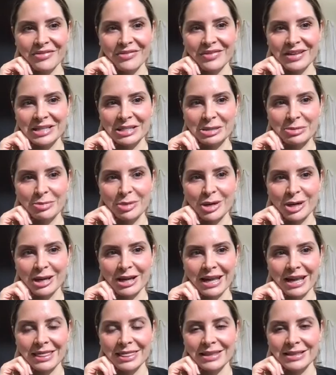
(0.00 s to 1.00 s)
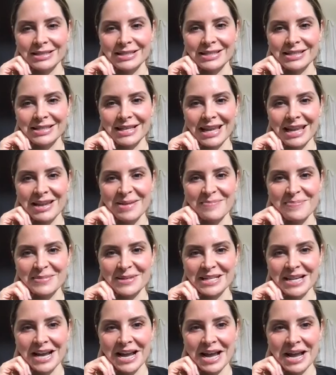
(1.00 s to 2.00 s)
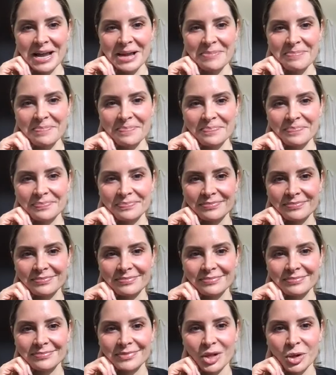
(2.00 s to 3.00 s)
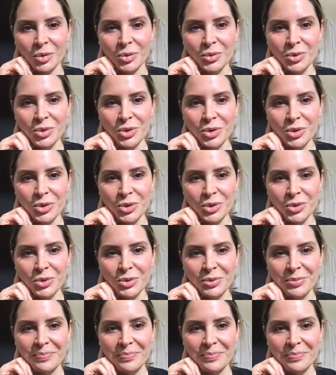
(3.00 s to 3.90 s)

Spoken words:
Facebook at the same time. Woohoo!